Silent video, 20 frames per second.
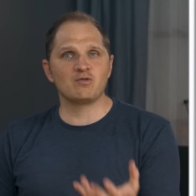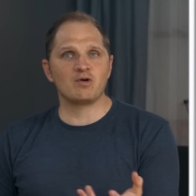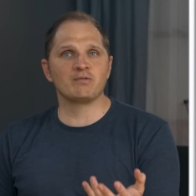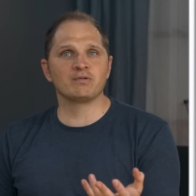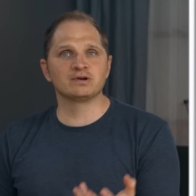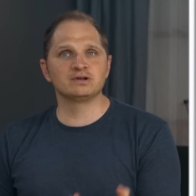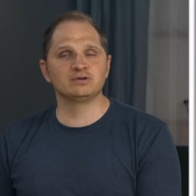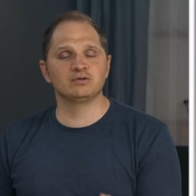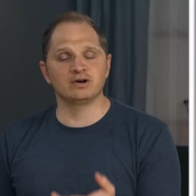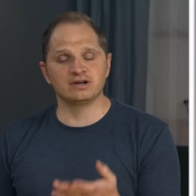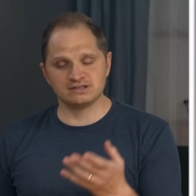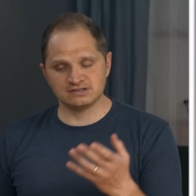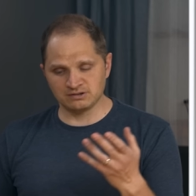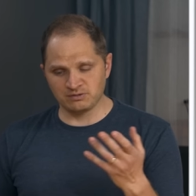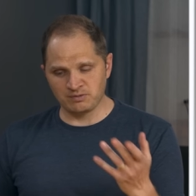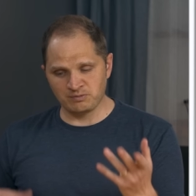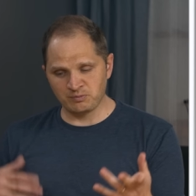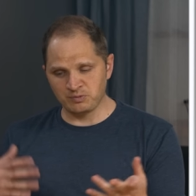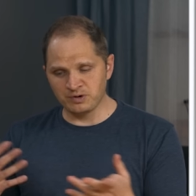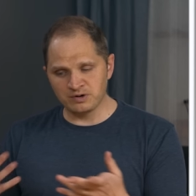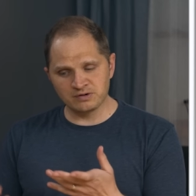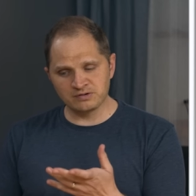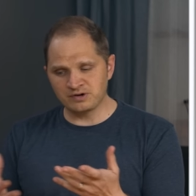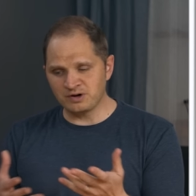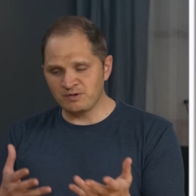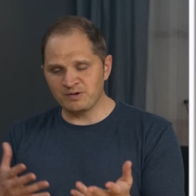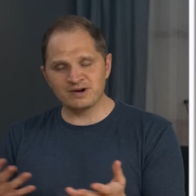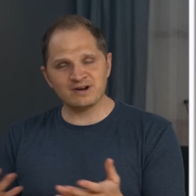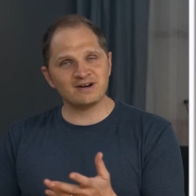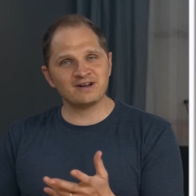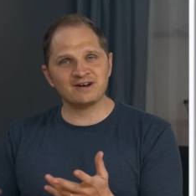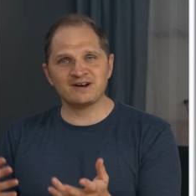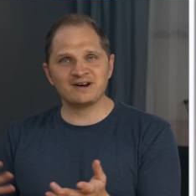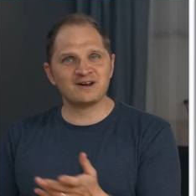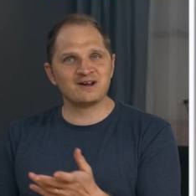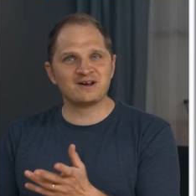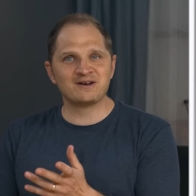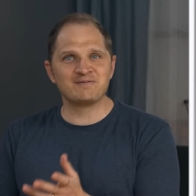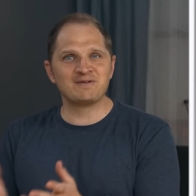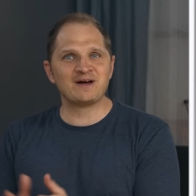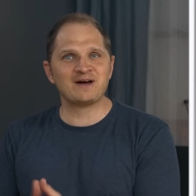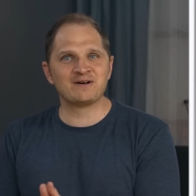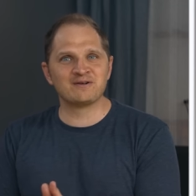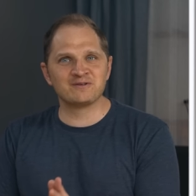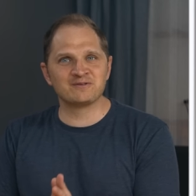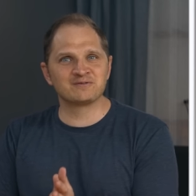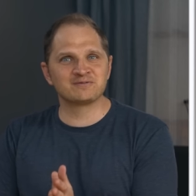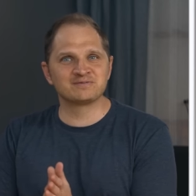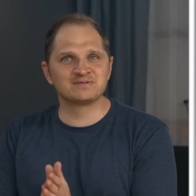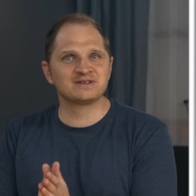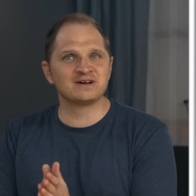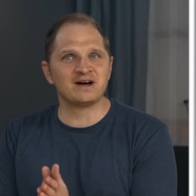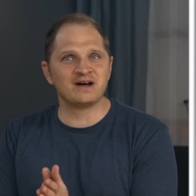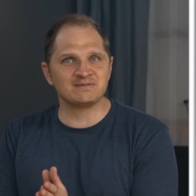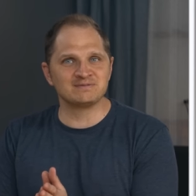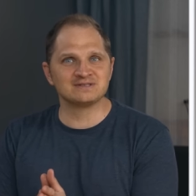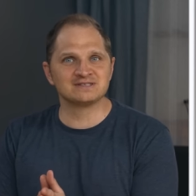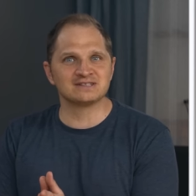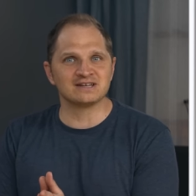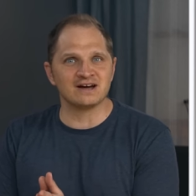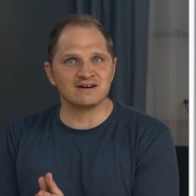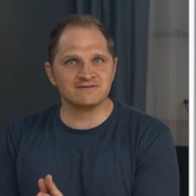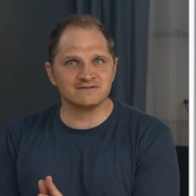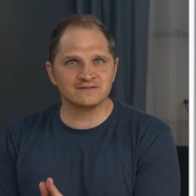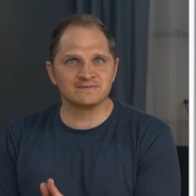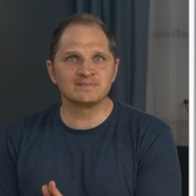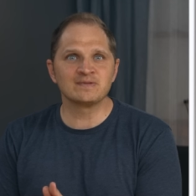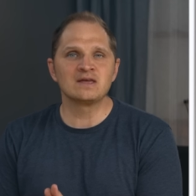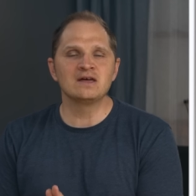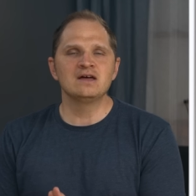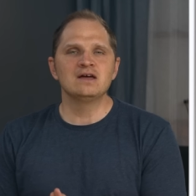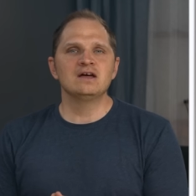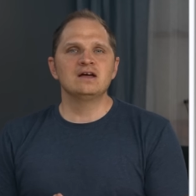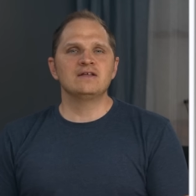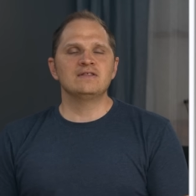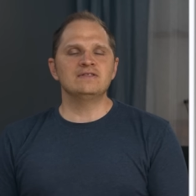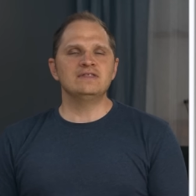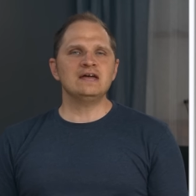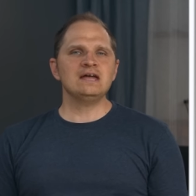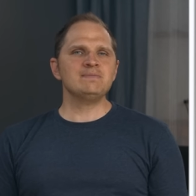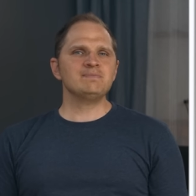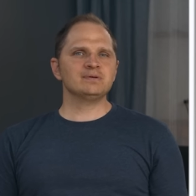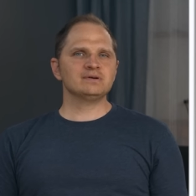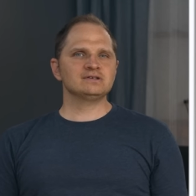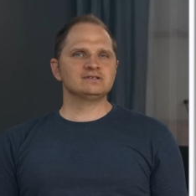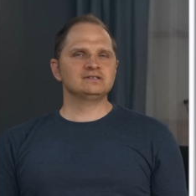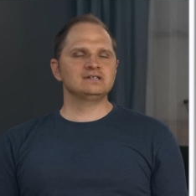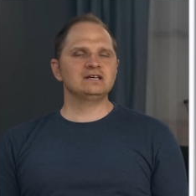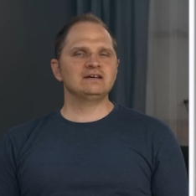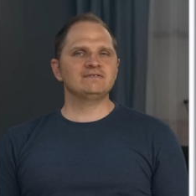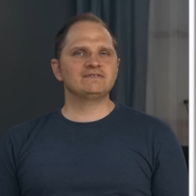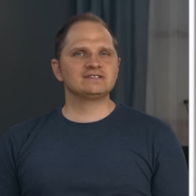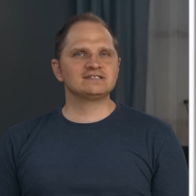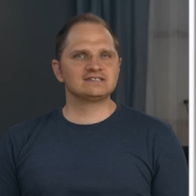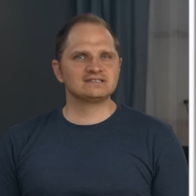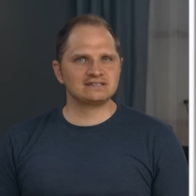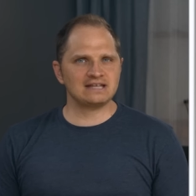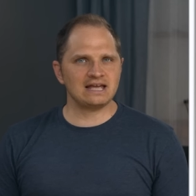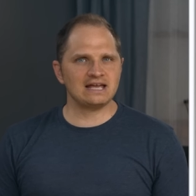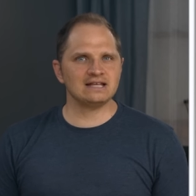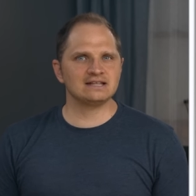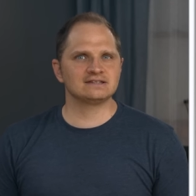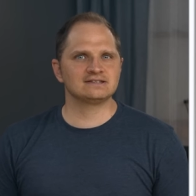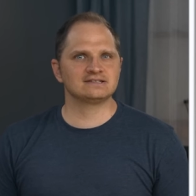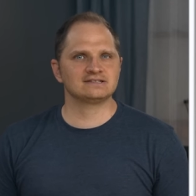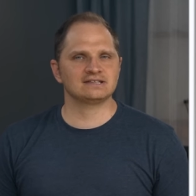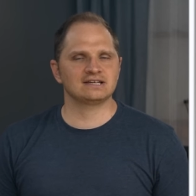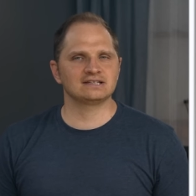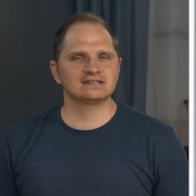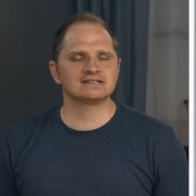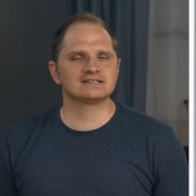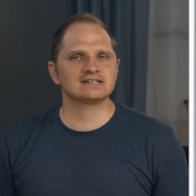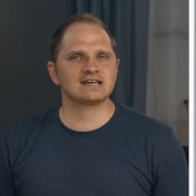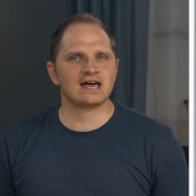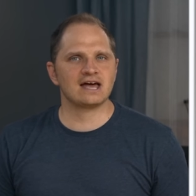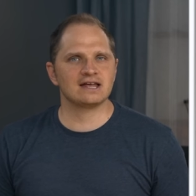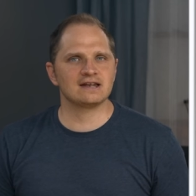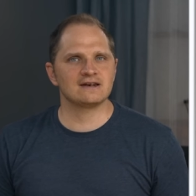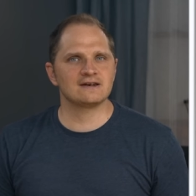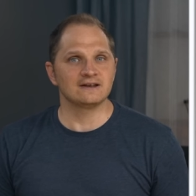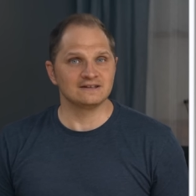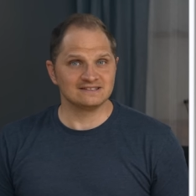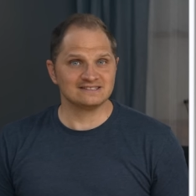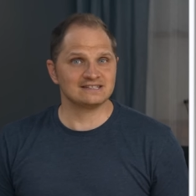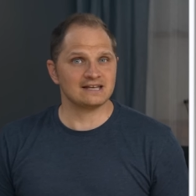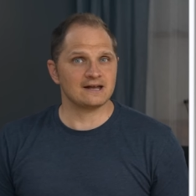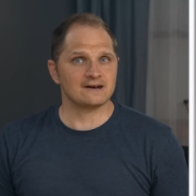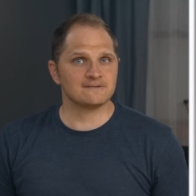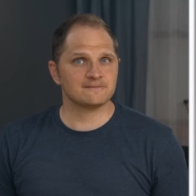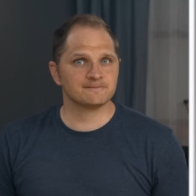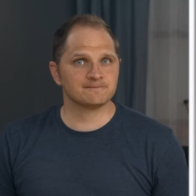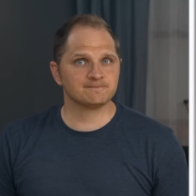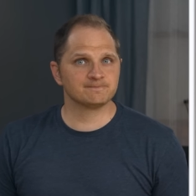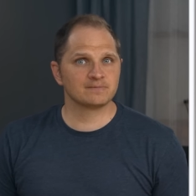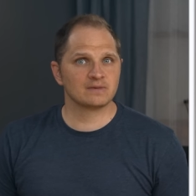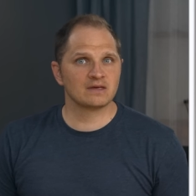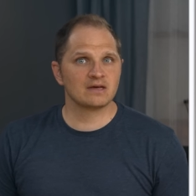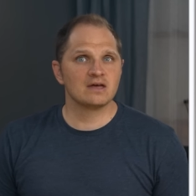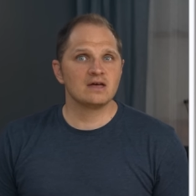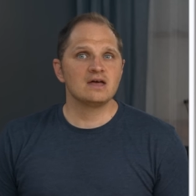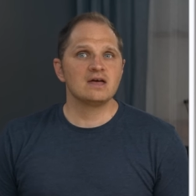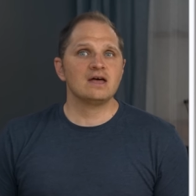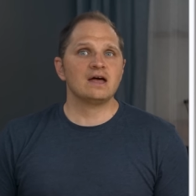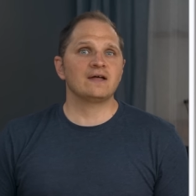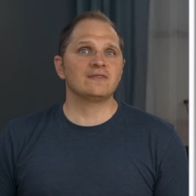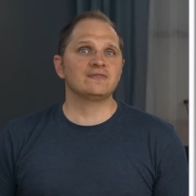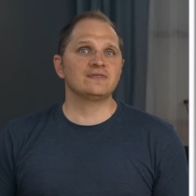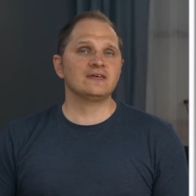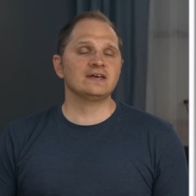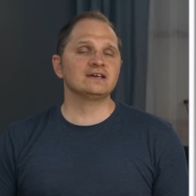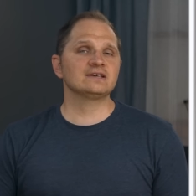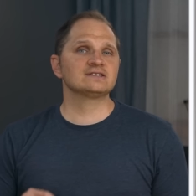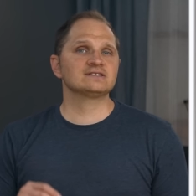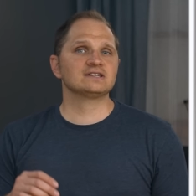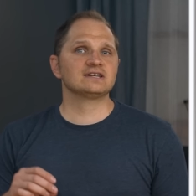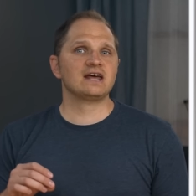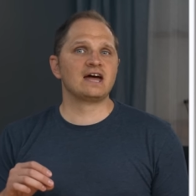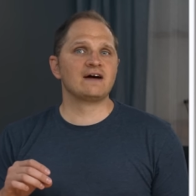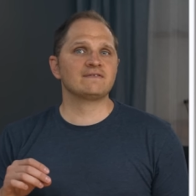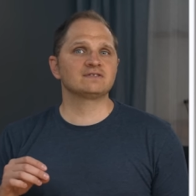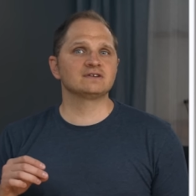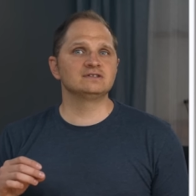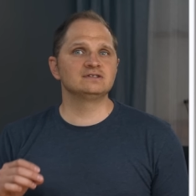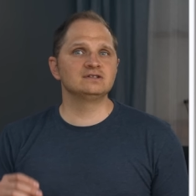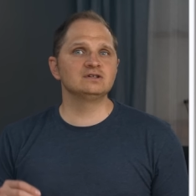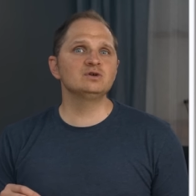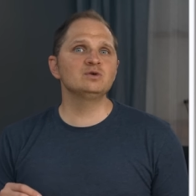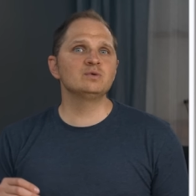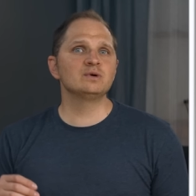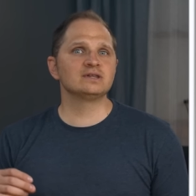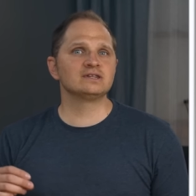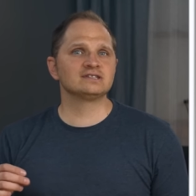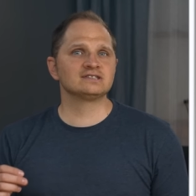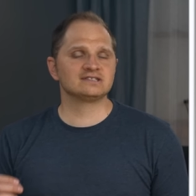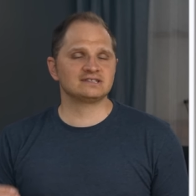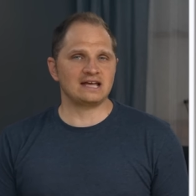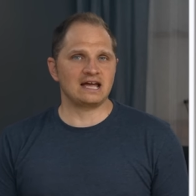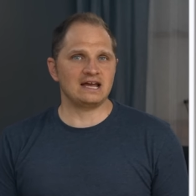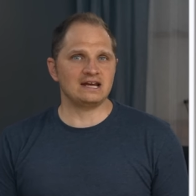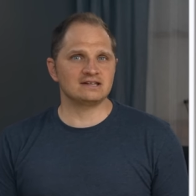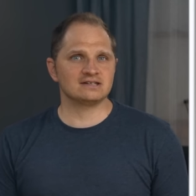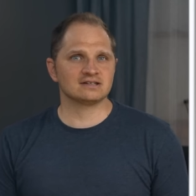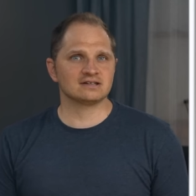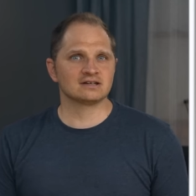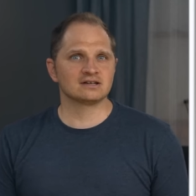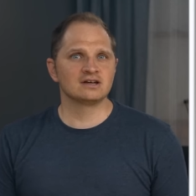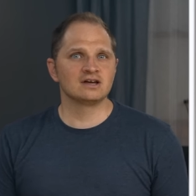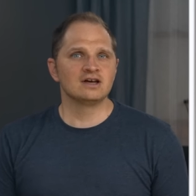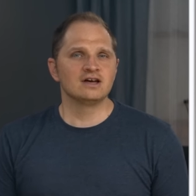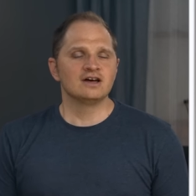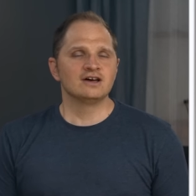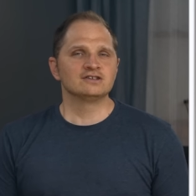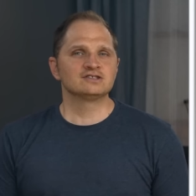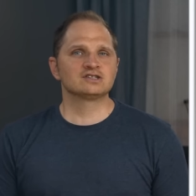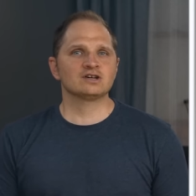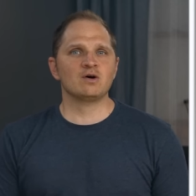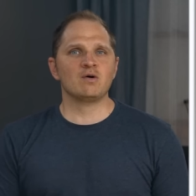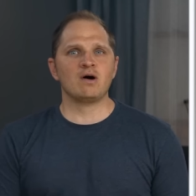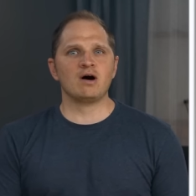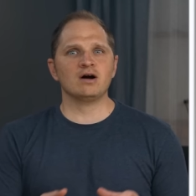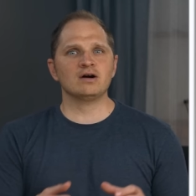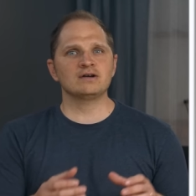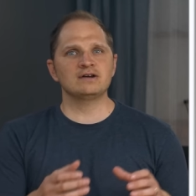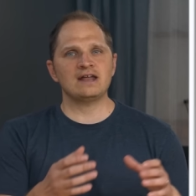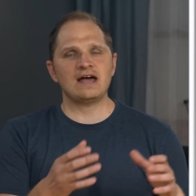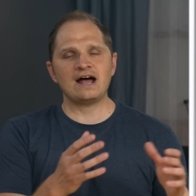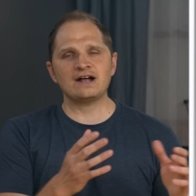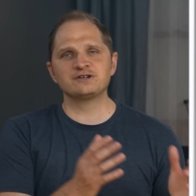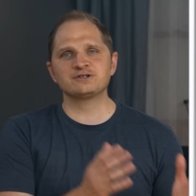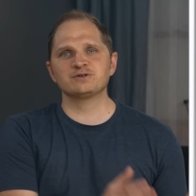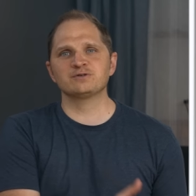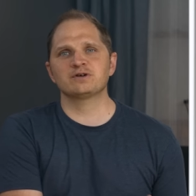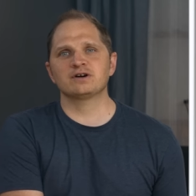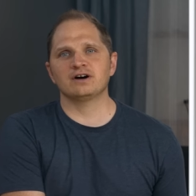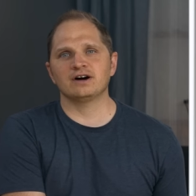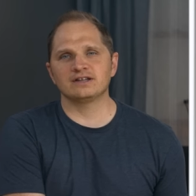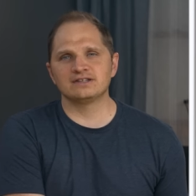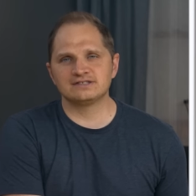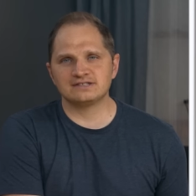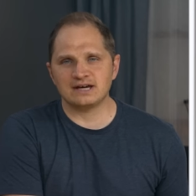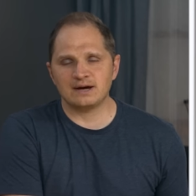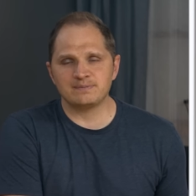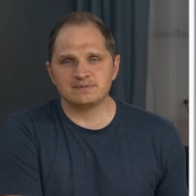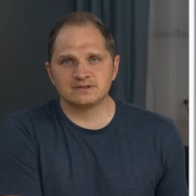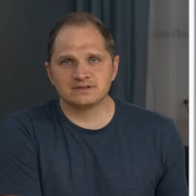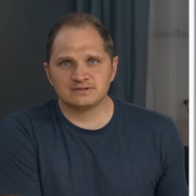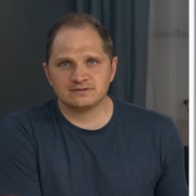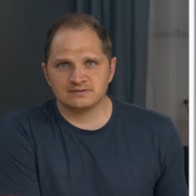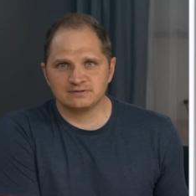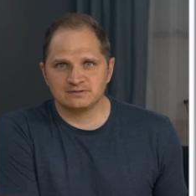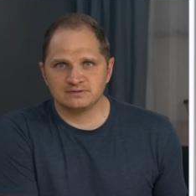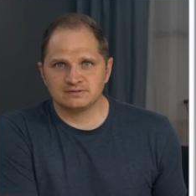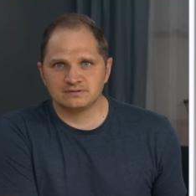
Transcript: what we're doing. so when we're going on and on about time stuff, they perceive states instead, instead and things that have to do with state. So our natural concept,